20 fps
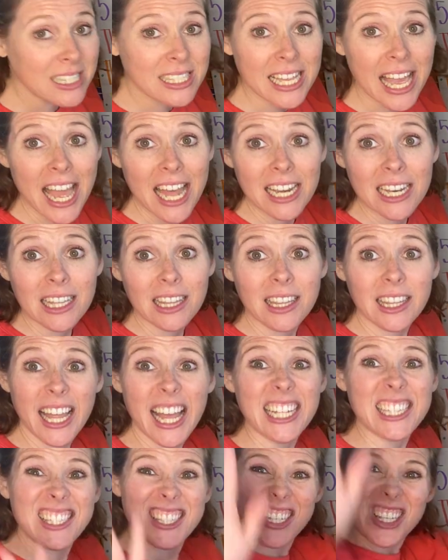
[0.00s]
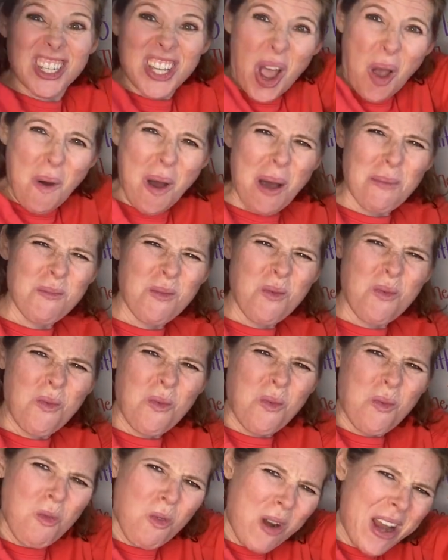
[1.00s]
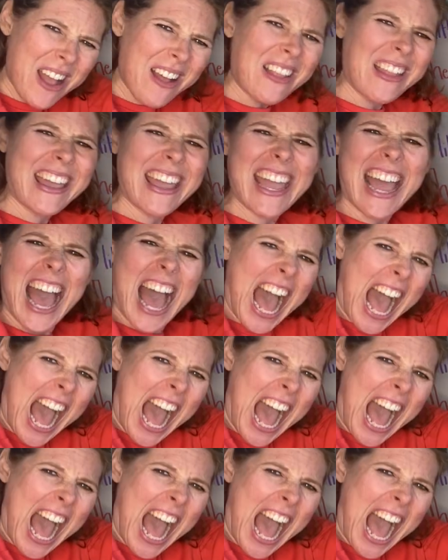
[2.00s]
said, let's go up really